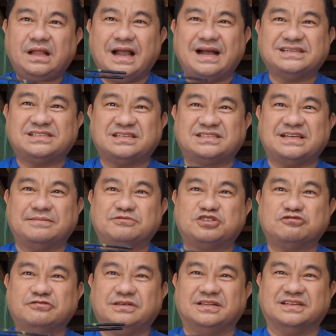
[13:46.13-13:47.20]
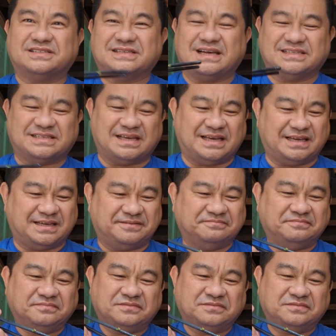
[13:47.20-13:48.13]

has the same chewiness as a